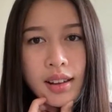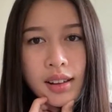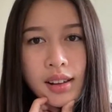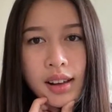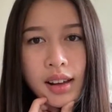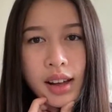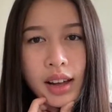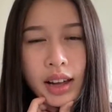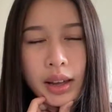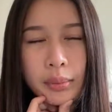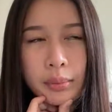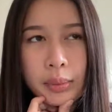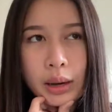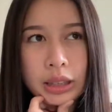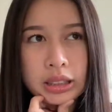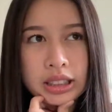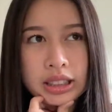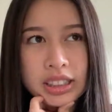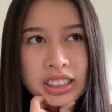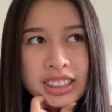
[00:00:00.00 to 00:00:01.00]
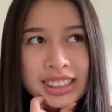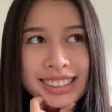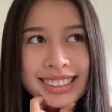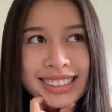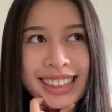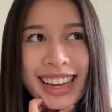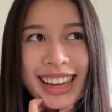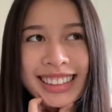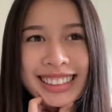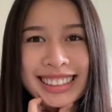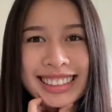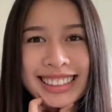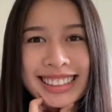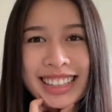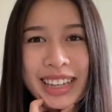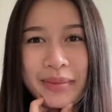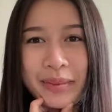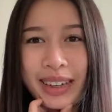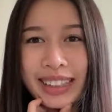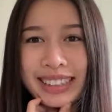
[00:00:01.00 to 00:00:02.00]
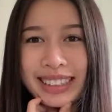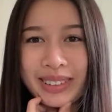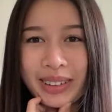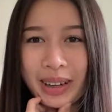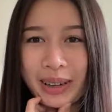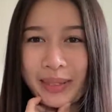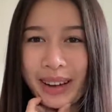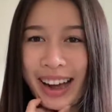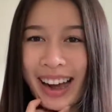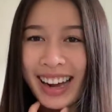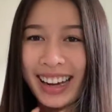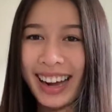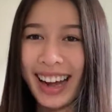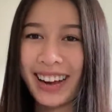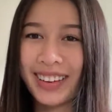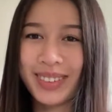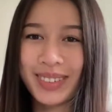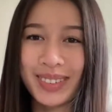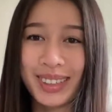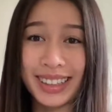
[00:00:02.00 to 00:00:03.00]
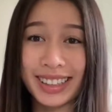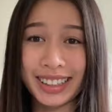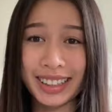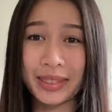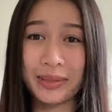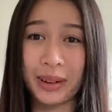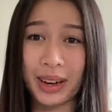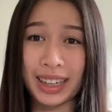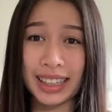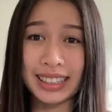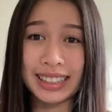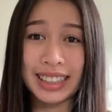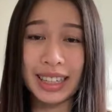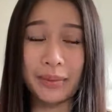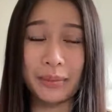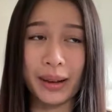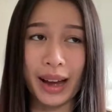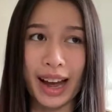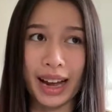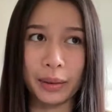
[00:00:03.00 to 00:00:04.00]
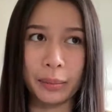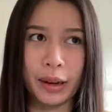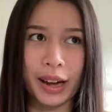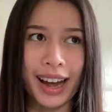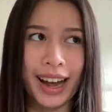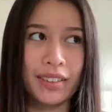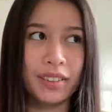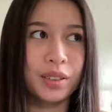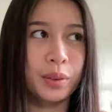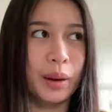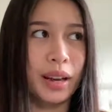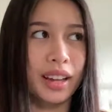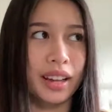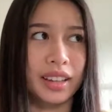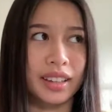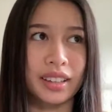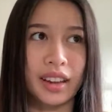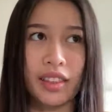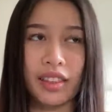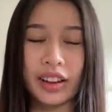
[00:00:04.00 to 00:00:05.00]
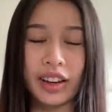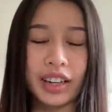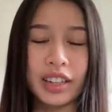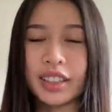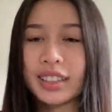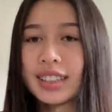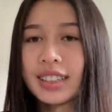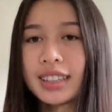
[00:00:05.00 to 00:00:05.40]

I'm mostly just anxious to get my score back I really want it to come back but I have to wait like another